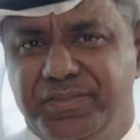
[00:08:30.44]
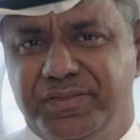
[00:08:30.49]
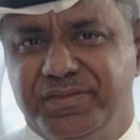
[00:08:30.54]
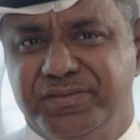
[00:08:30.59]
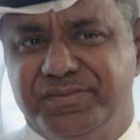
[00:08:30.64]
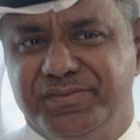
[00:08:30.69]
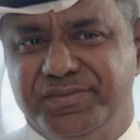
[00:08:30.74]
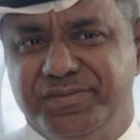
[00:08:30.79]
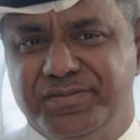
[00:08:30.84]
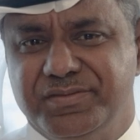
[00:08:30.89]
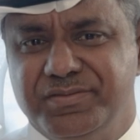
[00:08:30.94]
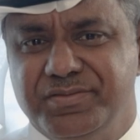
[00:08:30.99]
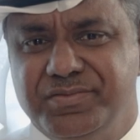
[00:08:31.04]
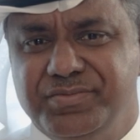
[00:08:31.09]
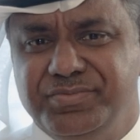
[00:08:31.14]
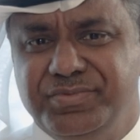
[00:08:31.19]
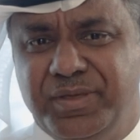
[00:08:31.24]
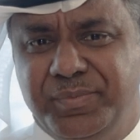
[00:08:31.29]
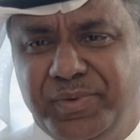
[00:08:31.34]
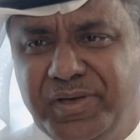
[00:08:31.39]
think
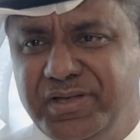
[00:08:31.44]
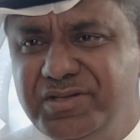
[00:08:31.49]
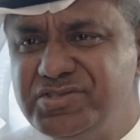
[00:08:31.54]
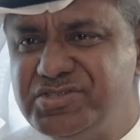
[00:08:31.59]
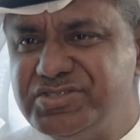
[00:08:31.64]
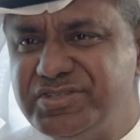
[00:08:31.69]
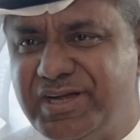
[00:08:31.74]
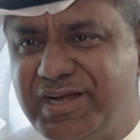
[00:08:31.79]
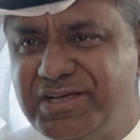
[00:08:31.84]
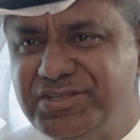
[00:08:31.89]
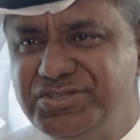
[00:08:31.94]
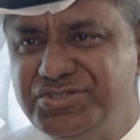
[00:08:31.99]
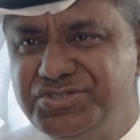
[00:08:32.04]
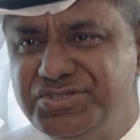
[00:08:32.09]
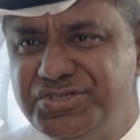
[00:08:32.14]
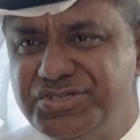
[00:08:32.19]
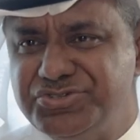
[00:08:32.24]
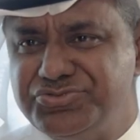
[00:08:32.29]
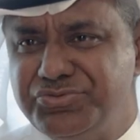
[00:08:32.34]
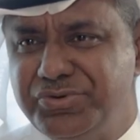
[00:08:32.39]
the main
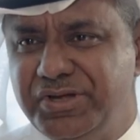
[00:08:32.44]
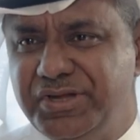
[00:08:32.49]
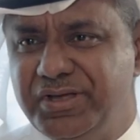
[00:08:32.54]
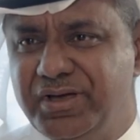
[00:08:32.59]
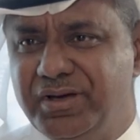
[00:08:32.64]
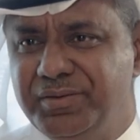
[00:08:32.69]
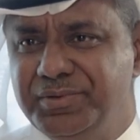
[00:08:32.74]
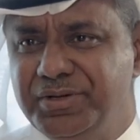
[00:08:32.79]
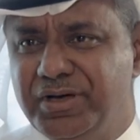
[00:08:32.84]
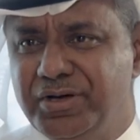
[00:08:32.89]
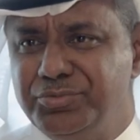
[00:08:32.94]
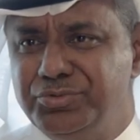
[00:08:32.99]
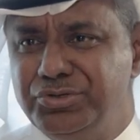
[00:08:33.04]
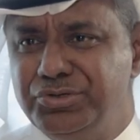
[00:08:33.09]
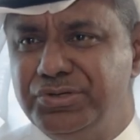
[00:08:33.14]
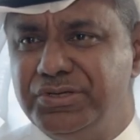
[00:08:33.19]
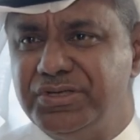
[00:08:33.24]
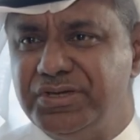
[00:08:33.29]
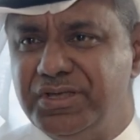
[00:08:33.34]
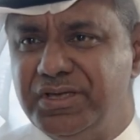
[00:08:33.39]
strategy is really, how do
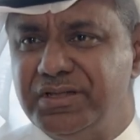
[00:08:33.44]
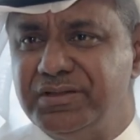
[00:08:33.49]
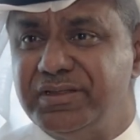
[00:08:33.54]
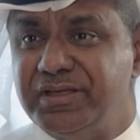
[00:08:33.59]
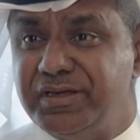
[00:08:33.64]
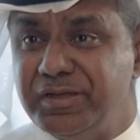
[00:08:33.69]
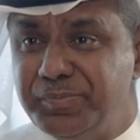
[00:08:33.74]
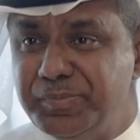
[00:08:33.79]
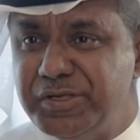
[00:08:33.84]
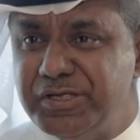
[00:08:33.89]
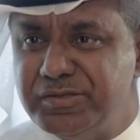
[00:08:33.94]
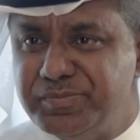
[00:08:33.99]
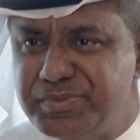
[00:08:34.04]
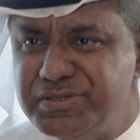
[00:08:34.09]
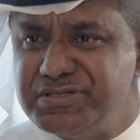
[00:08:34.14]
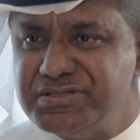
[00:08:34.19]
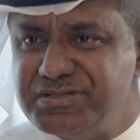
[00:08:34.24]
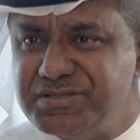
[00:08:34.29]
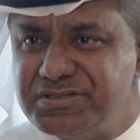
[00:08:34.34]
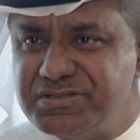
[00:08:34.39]
you create a repeat
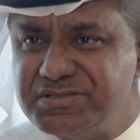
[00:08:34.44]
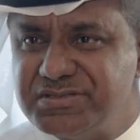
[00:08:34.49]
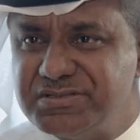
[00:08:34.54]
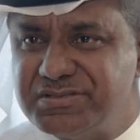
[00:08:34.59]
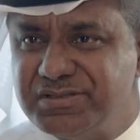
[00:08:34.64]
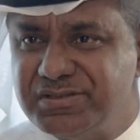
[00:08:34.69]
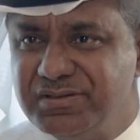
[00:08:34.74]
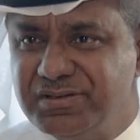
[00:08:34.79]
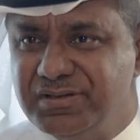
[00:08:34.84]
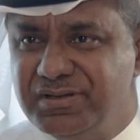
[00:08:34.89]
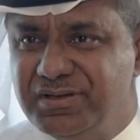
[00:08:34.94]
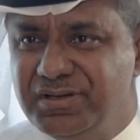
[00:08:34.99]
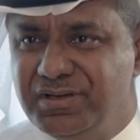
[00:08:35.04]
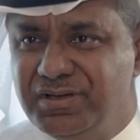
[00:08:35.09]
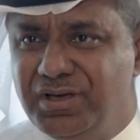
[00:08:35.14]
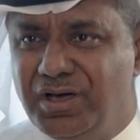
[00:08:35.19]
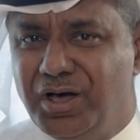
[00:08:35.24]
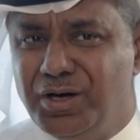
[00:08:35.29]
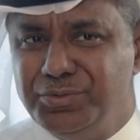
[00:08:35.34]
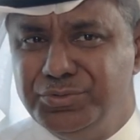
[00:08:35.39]
business?
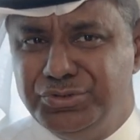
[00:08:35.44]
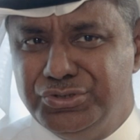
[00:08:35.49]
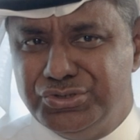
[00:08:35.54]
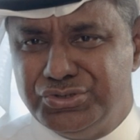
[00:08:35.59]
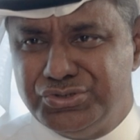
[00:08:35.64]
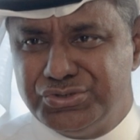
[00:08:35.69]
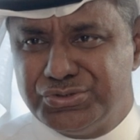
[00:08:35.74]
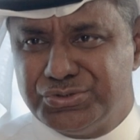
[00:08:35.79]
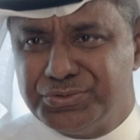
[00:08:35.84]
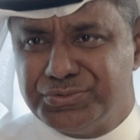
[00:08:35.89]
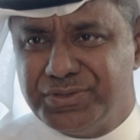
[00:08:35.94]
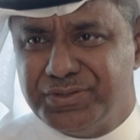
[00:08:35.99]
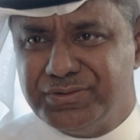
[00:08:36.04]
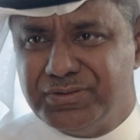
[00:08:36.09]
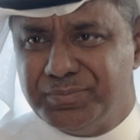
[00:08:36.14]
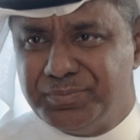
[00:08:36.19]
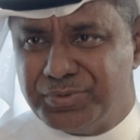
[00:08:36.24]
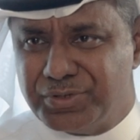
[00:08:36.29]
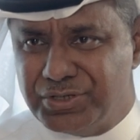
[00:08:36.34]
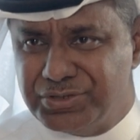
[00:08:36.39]
How do you ensure that
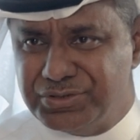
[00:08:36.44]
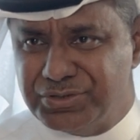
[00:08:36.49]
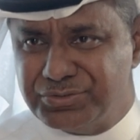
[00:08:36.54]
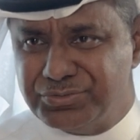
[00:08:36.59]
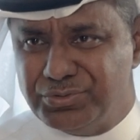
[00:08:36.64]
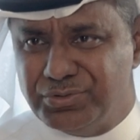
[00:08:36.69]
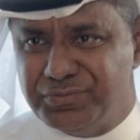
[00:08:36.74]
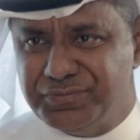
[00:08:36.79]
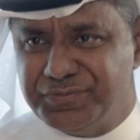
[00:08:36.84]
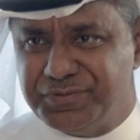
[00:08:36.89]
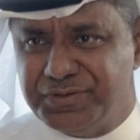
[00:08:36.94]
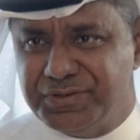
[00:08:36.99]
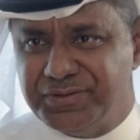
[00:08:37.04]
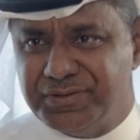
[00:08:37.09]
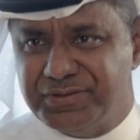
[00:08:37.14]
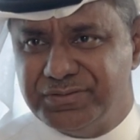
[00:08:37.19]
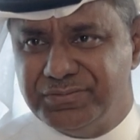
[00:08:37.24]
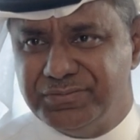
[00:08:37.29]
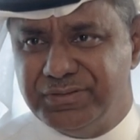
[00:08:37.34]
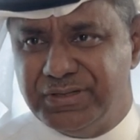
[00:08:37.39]
the product offering
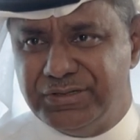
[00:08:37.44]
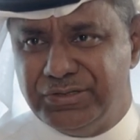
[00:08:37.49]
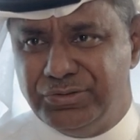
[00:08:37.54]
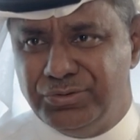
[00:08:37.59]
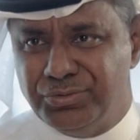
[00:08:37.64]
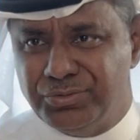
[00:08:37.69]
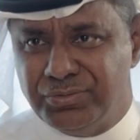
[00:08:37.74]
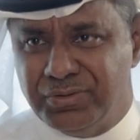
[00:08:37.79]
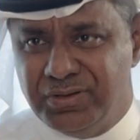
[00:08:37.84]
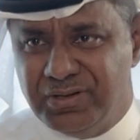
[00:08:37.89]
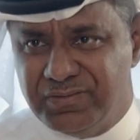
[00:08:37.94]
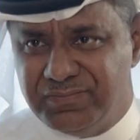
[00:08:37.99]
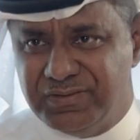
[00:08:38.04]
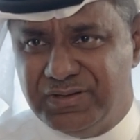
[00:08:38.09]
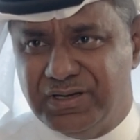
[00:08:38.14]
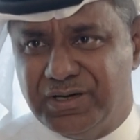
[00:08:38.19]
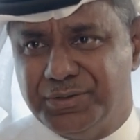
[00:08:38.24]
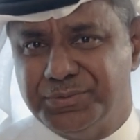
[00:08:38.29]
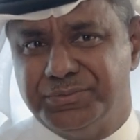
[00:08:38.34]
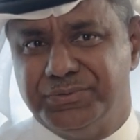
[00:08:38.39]
that you're
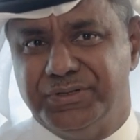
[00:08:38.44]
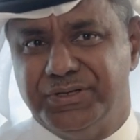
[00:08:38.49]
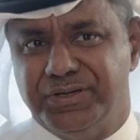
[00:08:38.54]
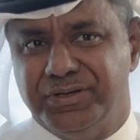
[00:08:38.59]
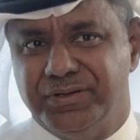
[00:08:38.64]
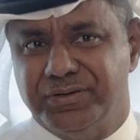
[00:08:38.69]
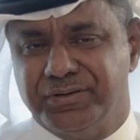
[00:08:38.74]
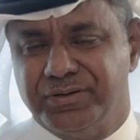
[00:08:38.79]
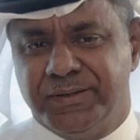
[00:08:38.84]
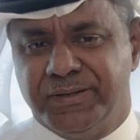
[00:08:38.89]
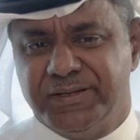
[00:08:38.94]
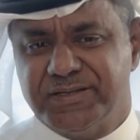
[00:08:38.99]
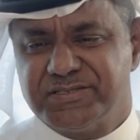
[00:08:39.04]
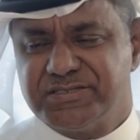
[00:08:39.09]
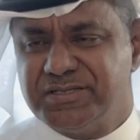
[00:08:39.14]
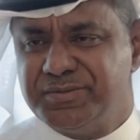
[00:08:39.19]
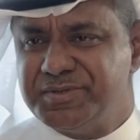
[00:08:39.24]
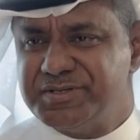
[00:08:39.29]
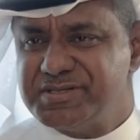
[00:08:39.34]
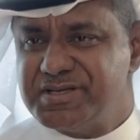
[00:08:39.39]
giving out there, the
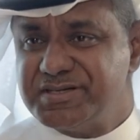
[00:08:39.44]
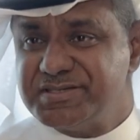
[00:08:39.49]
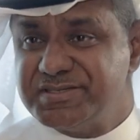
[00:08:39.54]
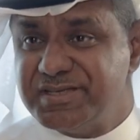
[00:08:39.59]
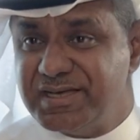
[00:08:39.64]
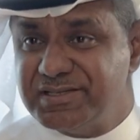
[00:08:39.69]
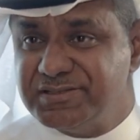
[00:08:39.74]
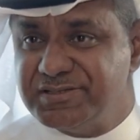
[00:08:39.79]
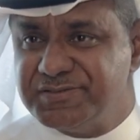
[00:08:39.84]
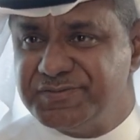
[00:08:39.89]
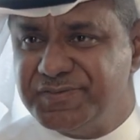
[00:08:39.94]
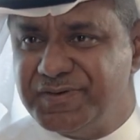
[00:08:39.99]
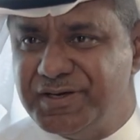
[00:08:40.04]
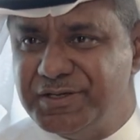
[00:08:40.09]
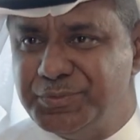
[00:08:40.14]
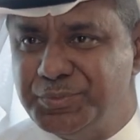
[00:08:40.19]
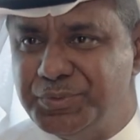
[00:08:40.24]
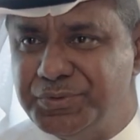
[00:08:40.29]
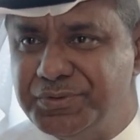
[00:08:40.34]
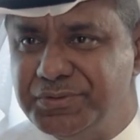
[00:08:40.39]
customers are
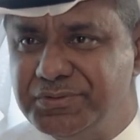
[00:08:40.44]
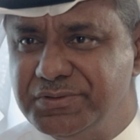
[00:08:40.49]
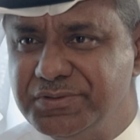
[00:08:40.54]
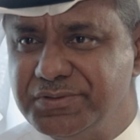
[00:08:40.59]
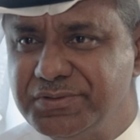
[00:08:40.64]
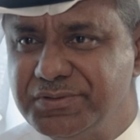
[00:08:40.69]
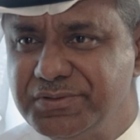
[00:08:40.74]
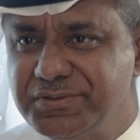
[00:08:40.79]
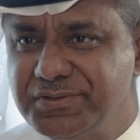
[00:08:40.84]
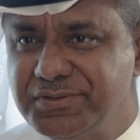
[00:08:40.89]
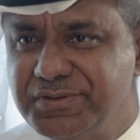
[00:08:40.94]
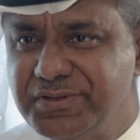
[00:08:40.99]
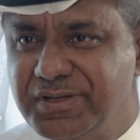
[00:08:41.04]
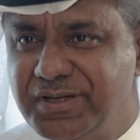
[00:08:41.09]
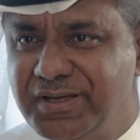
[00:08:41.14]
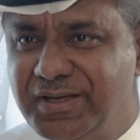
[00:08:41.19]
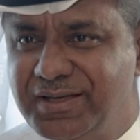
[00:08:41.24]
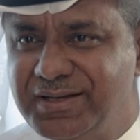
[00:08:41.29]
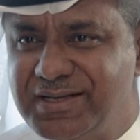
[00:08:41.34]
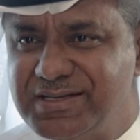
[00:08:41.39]
satisfied with it?
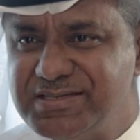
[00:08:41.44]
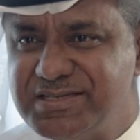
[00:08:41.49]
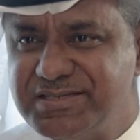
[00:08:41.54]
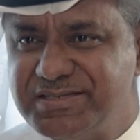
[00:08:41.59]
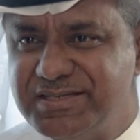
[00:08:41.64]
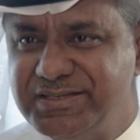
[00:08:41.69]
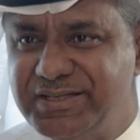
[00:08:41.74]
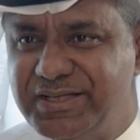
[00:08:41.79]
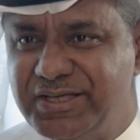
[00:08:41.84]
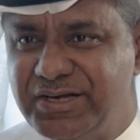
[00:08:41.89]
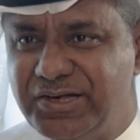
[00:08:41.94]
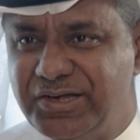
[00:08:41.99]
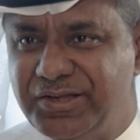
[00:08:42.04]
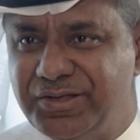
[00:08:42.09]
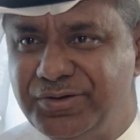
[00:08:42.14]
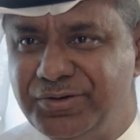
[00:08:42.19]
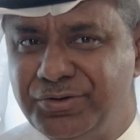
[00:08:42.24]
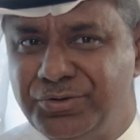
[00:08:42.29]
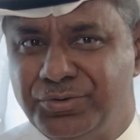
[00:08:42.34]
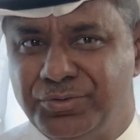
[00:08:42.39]
And as I said
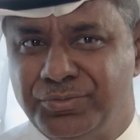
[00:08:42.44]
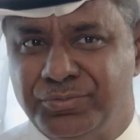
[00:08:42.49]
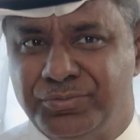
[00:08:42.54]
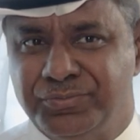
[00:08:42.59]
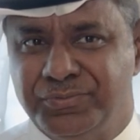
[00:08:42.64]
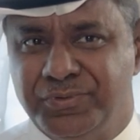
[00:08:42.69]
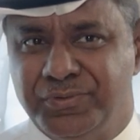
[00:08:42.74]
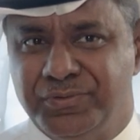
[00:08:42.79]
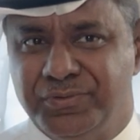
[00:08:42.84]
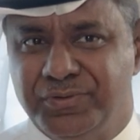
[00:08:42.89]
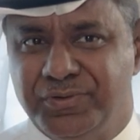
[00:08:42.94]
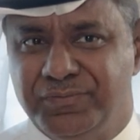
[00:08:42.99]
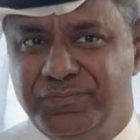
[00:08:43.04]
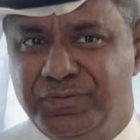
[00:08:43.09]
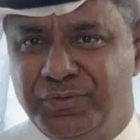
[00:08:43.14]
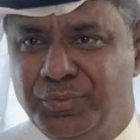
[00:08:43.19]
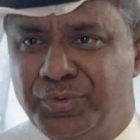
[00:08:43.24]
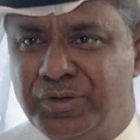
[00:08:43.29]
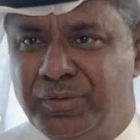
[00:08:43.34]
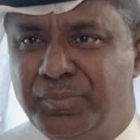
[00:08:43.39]
earlier, if
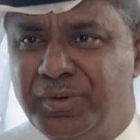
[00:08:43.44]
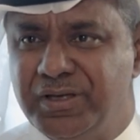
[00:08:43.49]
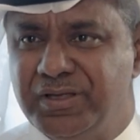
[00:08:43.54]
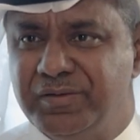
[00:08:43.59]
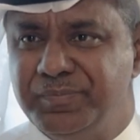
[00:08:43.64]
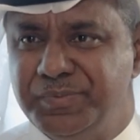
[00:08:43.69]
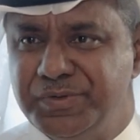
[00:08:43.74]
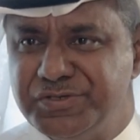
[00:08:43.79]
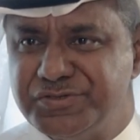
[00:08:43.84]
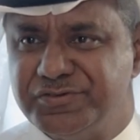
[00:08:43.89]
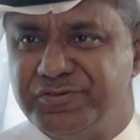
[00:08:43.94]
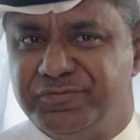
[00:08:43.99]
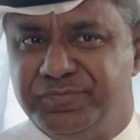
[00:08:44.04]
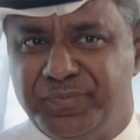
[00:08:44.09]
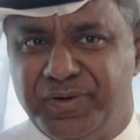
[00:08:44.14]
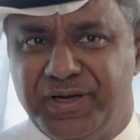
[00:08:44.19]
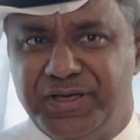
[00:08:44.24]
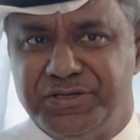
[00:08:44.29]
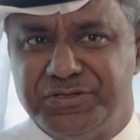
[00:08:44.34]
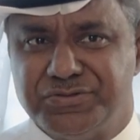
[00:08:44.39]
you want to buy a peace of
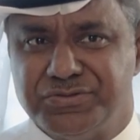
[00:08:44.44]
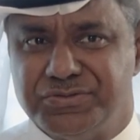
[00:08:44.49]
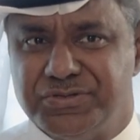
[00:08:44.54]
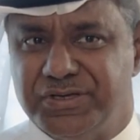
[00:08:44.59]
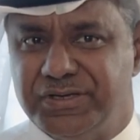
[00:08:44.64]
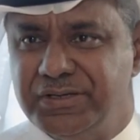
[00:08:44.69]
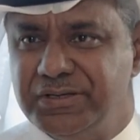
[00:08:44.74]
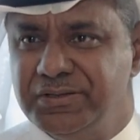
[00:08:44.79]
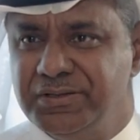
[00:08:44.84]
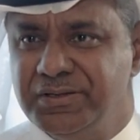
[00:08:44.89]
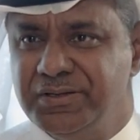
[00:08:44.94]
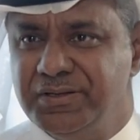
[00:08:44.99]
mind today